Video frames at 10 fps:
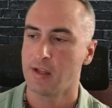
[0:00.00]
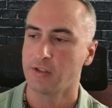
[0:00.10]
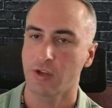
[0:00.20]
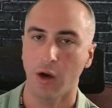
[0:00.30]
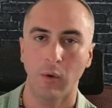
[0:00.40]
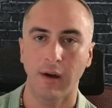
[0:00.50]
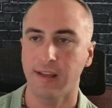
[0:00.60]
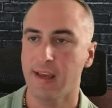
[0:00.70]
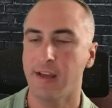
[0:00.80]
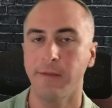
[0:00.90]
So
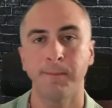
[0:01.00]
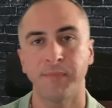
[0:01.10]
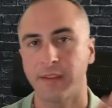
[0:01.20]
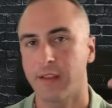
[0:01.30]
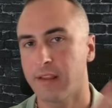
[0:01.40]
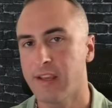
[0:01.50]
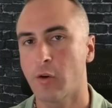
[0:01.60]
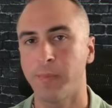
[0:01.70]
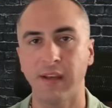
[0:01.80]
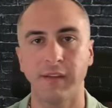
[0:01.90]
again, the link
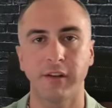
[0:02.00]
will be in the